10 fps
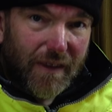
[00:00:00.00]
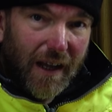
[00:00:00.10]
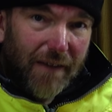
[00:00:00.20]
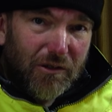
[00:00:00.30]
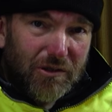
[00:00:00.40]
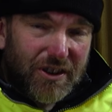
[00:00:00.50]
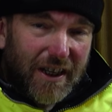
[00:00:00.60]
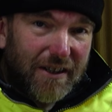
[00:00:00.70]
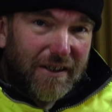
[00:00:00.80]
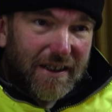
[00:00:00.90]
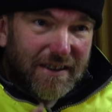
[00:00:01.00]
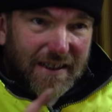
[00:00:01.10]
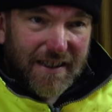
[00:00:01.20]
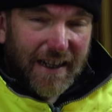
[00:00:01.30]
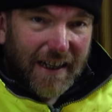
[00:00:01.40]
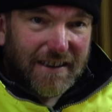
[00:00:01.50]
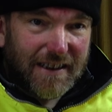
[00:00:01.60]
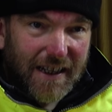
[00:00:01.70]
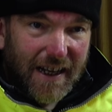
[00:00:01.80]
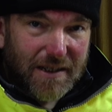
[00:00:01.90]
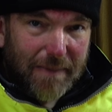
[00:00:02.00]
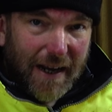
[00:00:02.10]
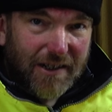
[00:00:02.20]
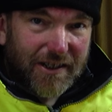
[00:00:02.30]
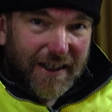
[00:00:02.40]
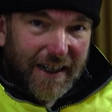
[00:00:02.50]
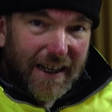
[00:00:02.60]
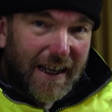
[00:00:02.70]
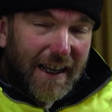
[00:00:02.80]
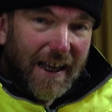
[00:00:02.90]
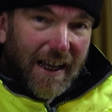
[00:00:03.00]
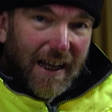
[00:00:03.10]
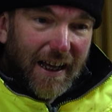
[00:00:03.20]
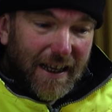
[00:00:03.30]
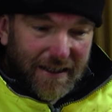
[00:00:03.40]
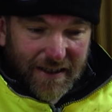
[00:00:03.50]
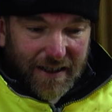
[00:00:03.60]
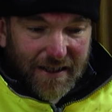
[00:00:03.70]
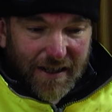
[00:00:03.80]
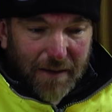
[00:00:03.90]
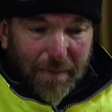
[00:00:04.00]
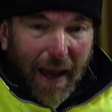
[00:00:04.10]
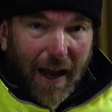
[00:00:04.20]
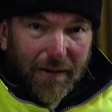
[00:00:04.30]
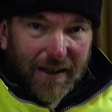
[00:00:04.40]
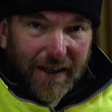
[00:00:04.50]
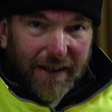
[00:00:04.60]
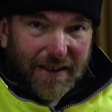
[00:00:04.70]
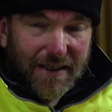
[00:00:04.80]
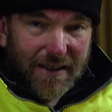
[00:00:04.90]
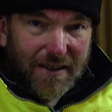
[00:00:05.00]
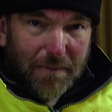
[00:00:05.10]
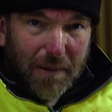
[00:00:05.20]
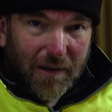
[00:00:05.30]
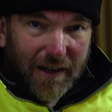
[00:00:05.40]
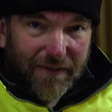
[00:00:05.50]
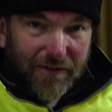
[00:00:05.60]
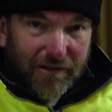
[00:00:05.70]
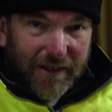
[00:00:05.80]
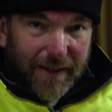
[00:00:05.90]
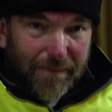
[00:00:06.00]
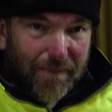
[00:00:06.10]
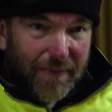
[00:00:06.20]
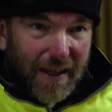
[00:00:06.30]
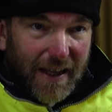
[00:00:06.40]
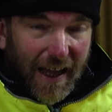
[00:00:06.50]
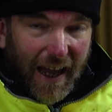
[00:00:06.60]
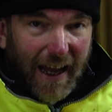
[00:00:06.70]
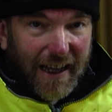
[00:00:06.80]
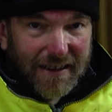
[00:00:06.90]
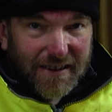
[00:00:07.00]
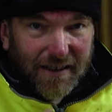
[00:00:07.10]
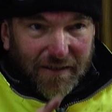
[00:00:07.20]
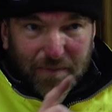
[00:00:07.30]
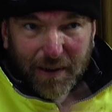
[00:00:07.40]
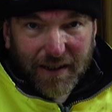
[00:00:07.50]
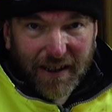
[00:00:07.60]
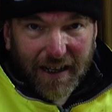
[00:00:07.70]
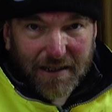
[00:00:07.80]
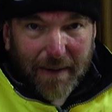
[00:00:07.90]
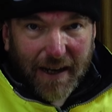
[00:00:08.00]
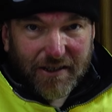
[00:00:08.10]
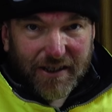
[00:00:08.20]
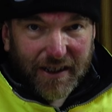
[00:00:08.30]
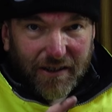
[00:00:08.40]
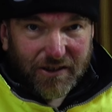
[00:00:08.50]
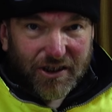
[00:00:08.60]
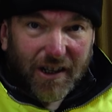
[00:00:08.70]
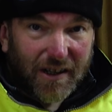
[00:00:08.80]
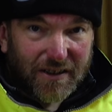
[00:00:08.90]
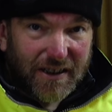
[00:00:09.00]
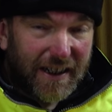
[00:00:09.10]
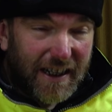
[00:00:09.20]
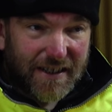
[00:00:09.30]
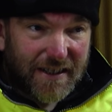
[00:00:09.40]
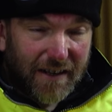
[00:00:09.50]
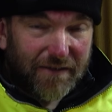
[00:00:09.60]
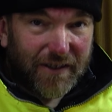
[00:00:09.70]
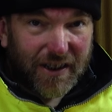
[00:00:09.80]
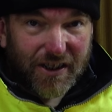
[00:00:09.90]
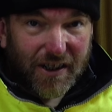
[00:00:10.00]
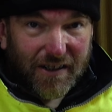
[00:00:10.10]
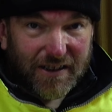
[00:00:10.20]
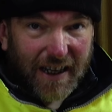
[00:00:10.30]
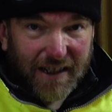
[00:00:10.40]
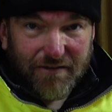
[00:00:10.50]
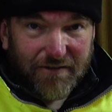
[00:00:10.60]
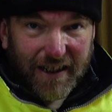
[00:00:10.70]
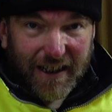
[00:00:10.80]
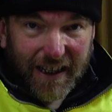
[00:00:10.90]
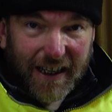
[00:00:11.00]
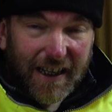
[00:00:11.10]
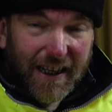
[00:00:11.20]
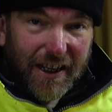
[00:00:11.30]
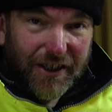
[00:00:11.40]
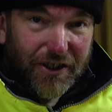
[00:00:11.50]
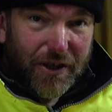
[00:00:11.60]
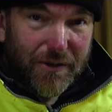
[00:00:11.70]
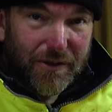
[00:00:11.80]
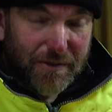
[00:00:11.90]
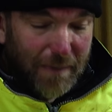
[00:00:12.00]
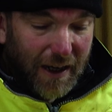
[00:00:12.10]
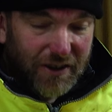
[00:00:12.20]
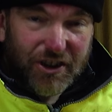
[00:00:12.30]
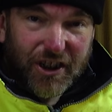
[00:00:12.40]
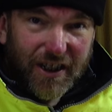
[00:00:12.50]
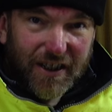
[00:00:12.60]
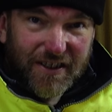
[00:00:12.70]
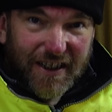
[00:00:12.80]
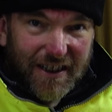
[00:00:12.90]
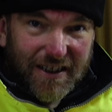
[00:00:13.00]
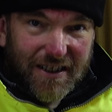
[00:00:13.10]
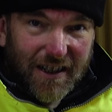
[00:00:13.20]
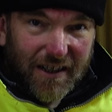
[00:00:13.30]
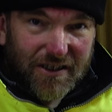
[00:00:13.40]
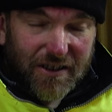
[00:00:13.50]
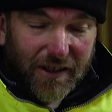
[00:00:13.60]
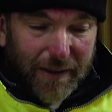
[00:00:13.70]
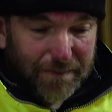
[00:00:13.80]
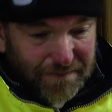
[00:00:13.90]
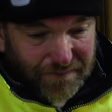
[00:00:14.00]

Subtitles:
I've also disconnected the leisure battery so there's no power going to the supply for it, and I've put the leisure battery on charge, and it is now fully charged. It hadn't really used much since last time.